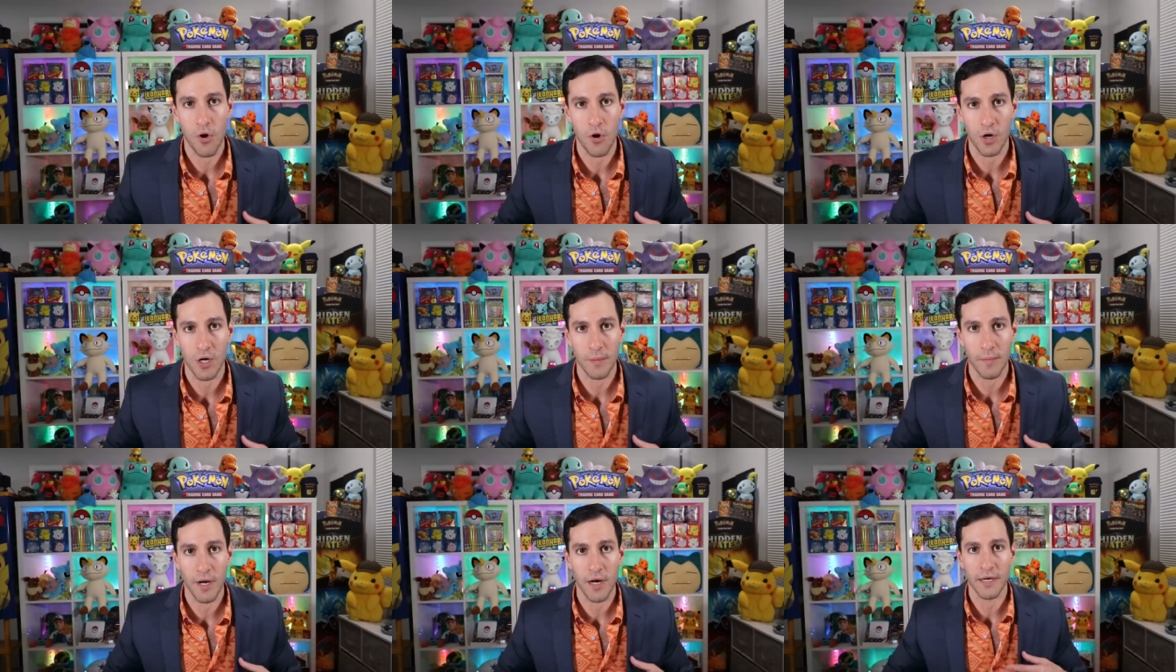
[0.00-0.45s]

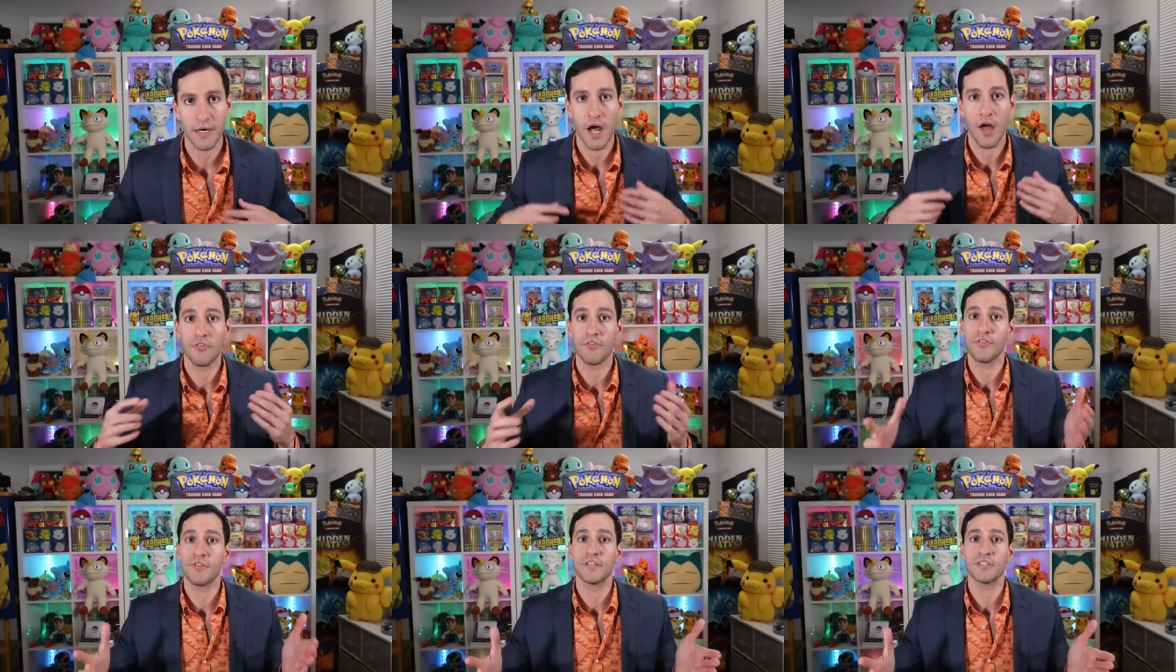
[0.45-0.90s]
Pokemon
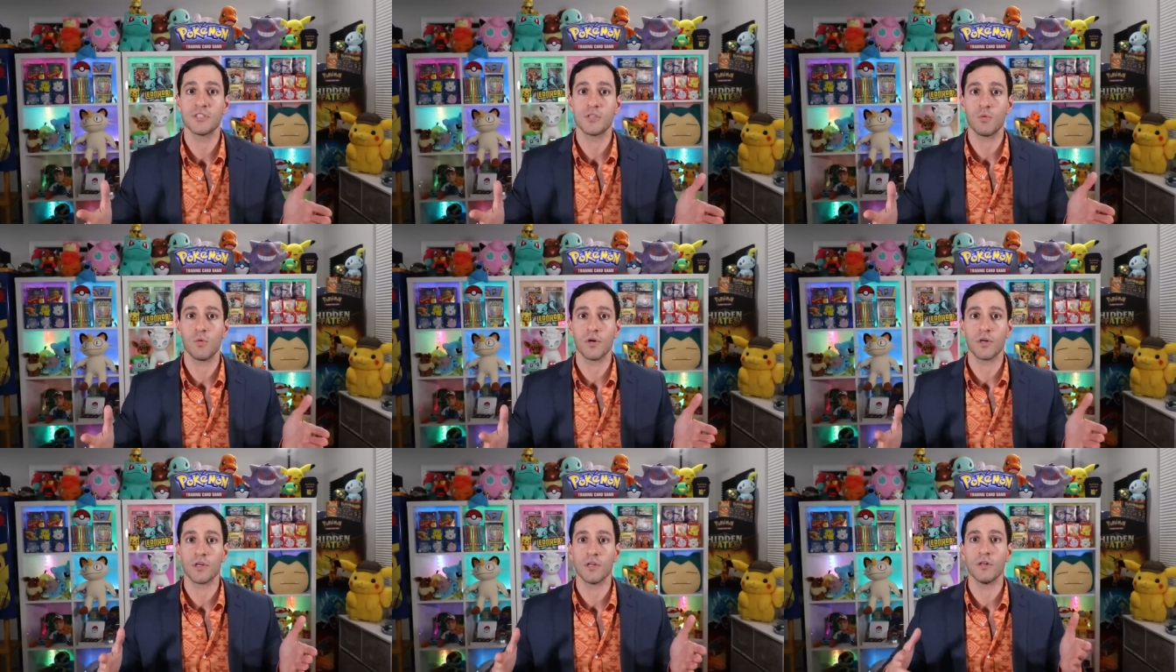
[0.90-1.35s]
other than
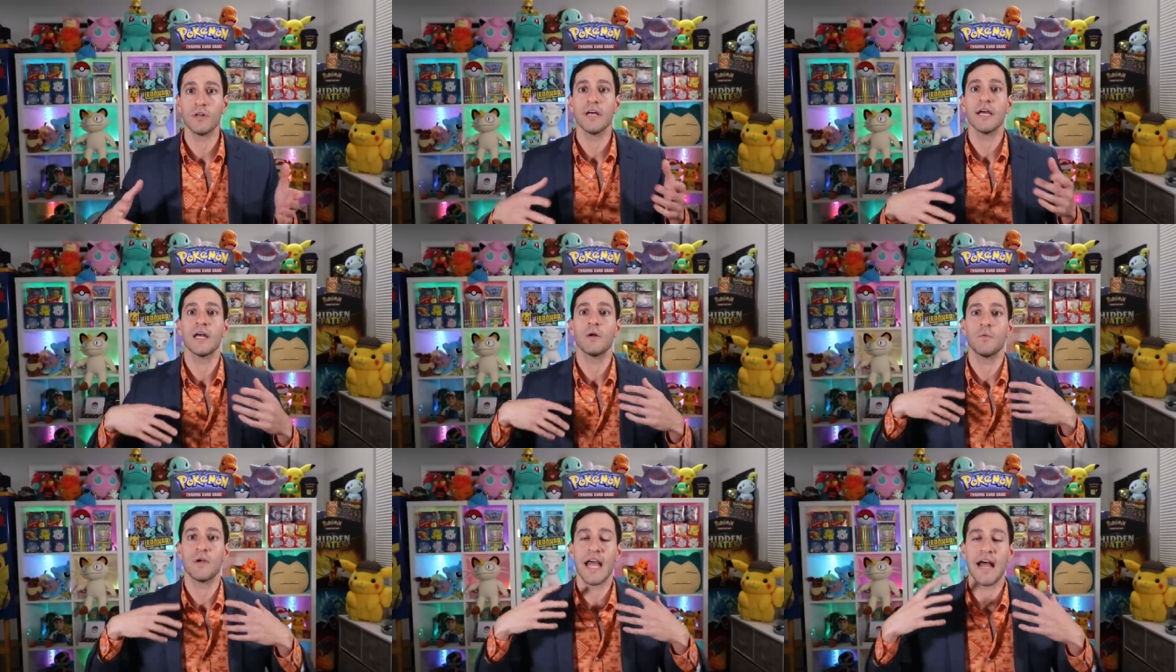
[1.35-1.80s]
Squirtle,
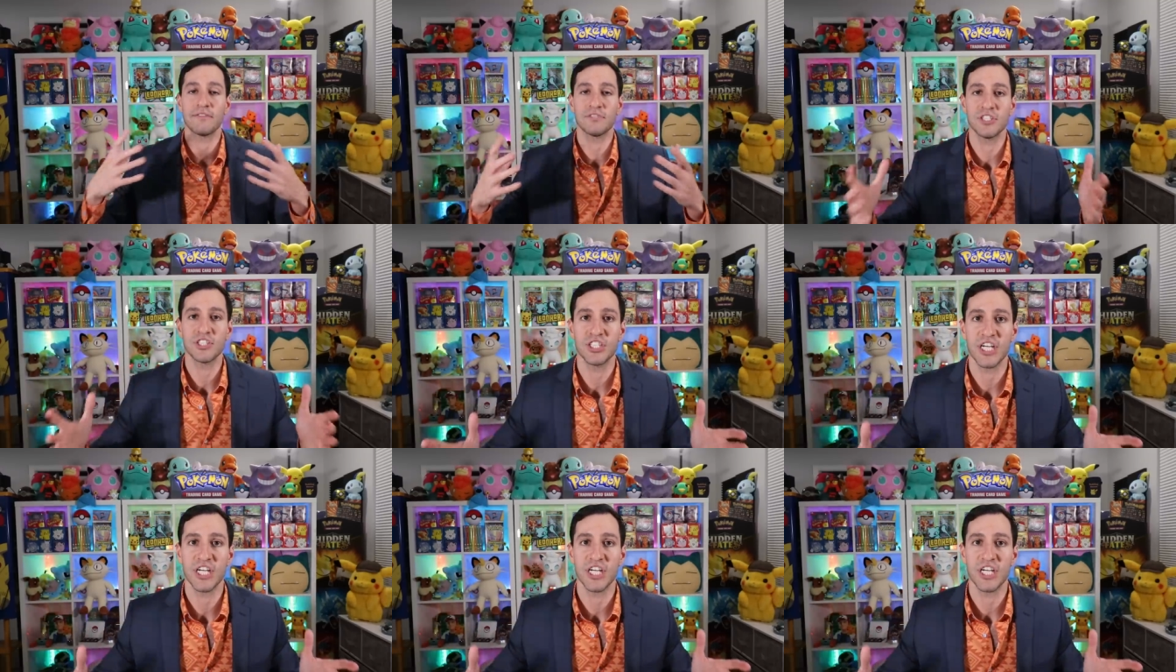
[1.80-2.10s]
and we have to